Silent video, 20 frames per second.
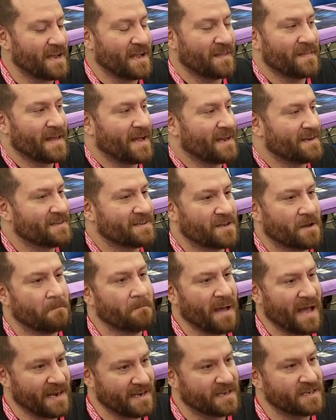And that
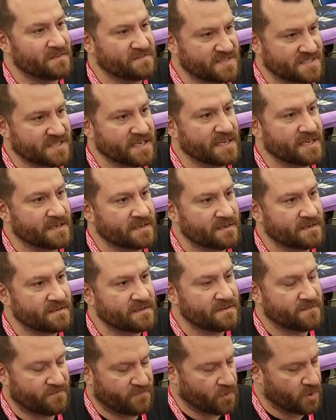competitive scene
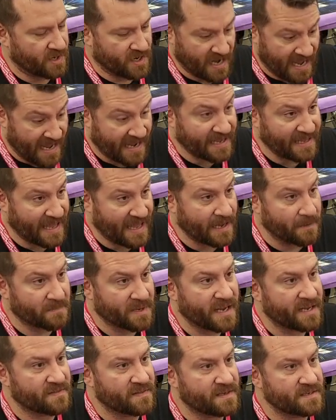for a game
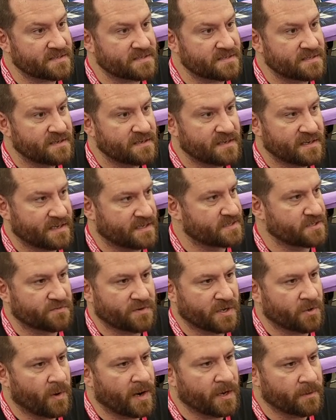like this is a
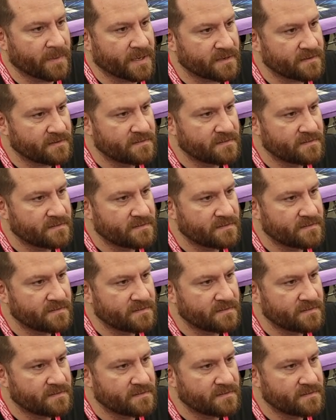requirement.